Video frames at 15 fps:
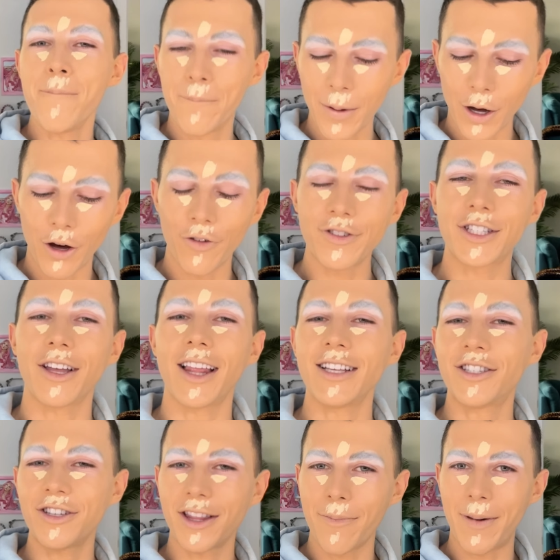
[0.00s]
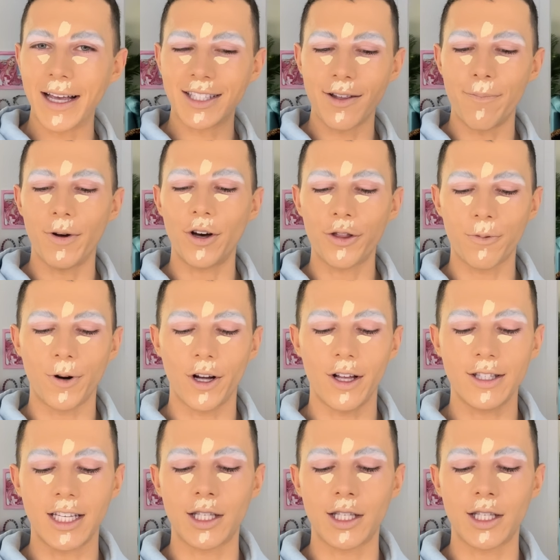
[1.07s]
both, so let's do the best of both worlds.